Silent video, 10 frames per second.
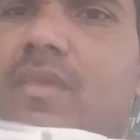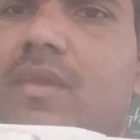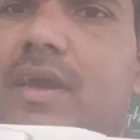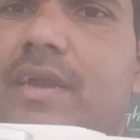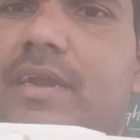
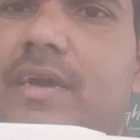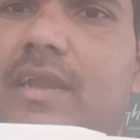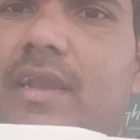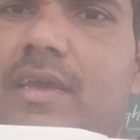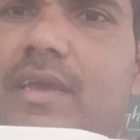And
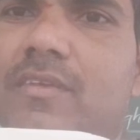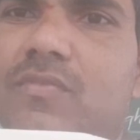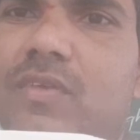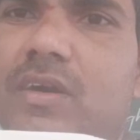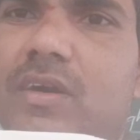like
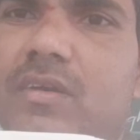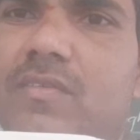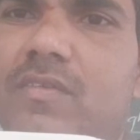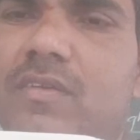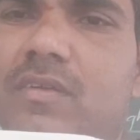this we are
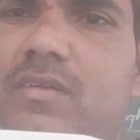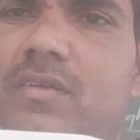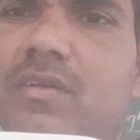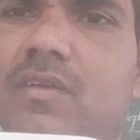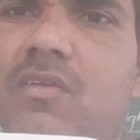
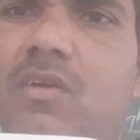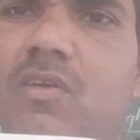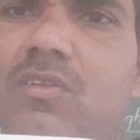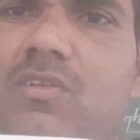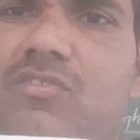considered. Clear or not all the